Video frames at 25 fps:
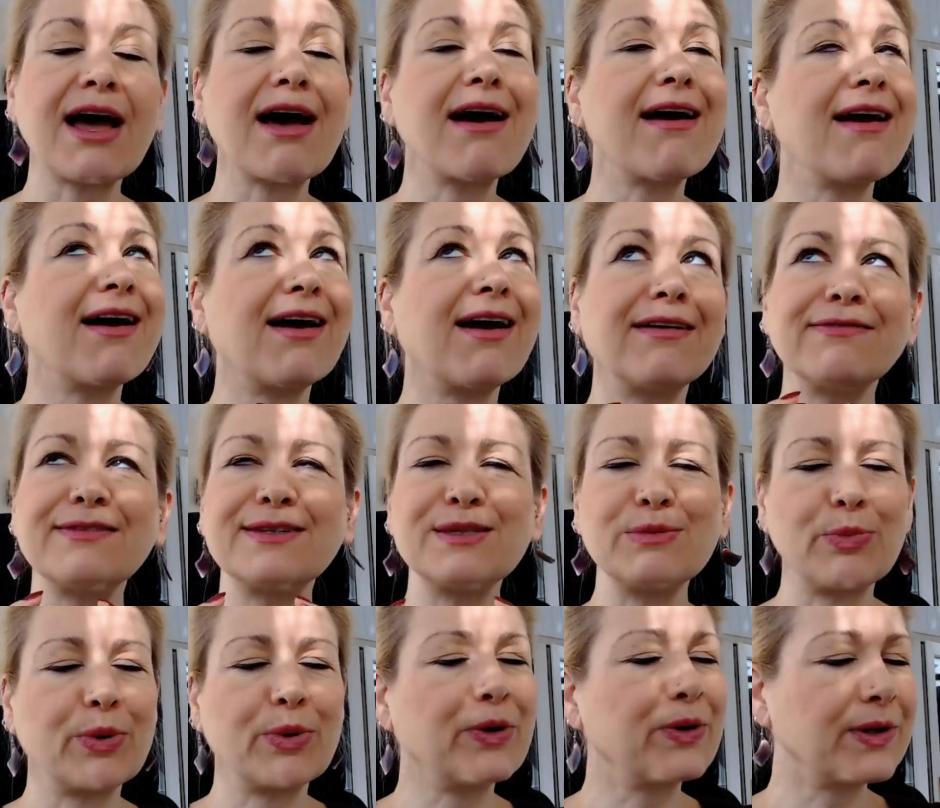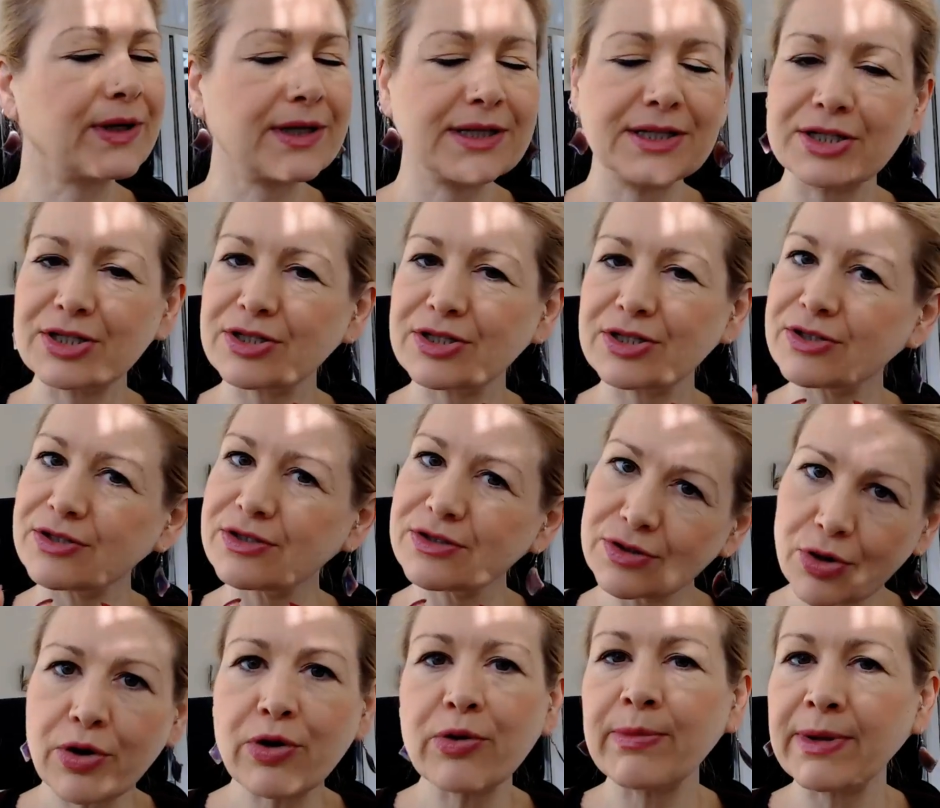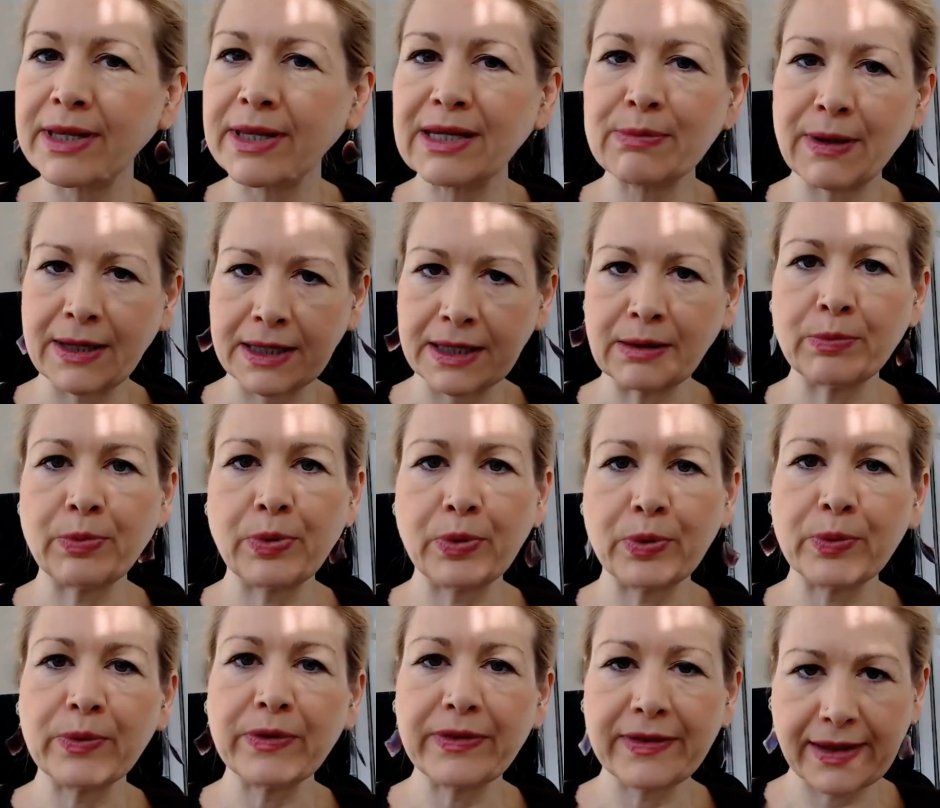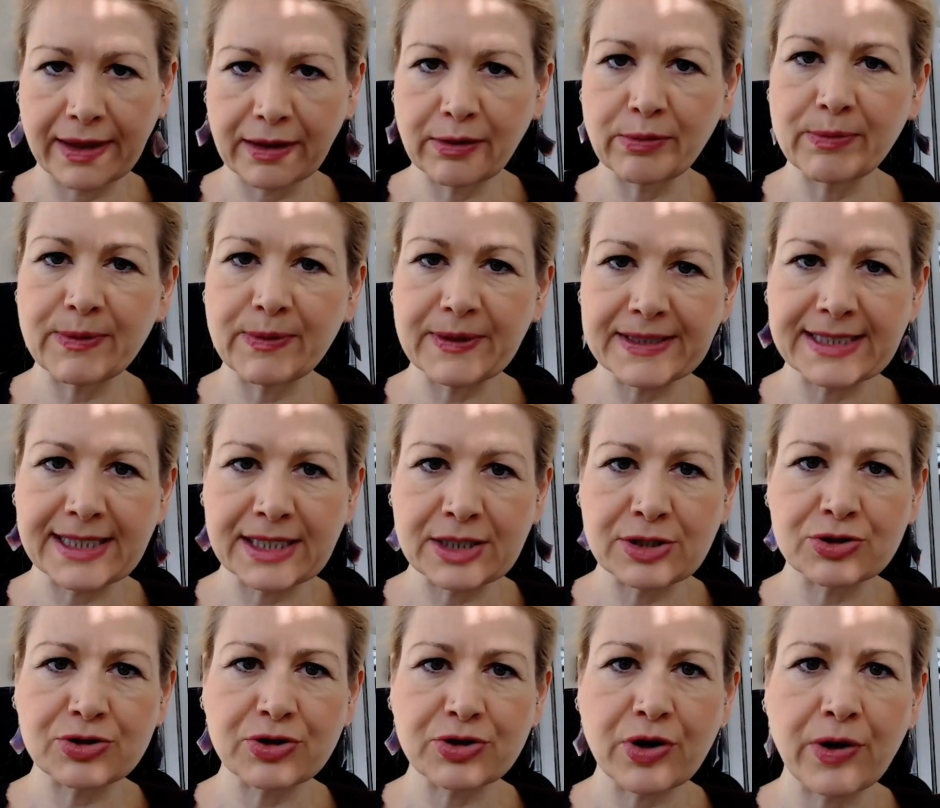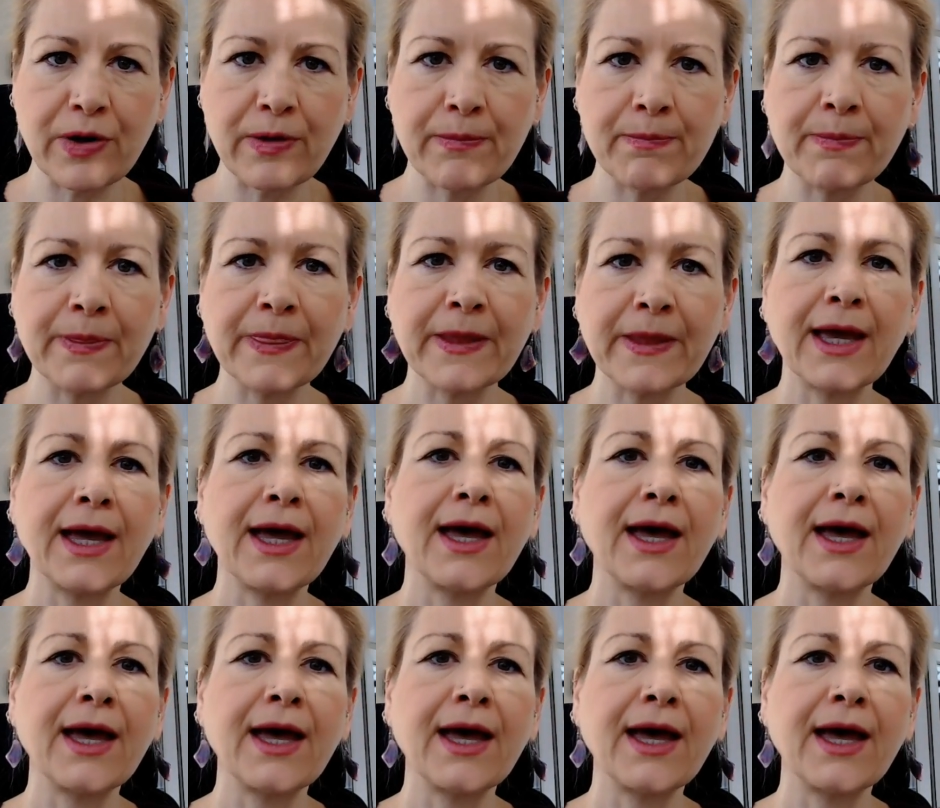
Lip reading: I have spoken to so many people with Gilbert syndrome.